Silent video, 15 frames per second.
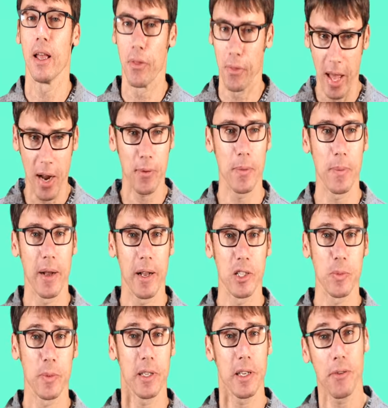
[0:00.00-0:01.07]
And that
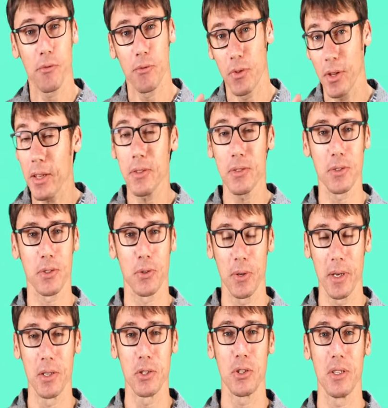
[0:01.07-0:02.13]
reminds me of this
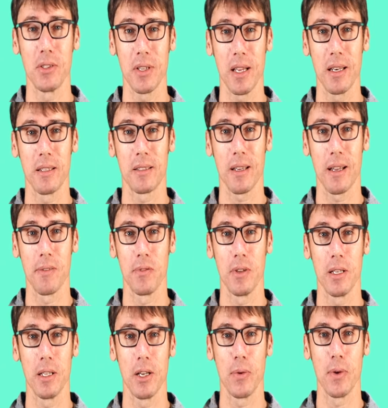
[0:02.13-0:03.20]
cringy Zany Time
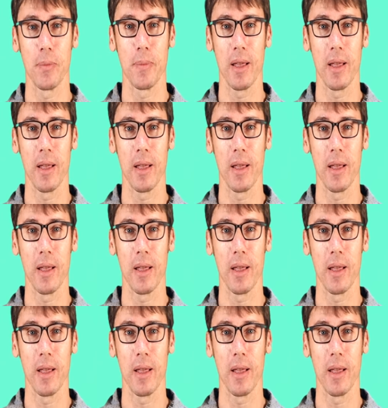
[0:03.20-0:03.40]
video we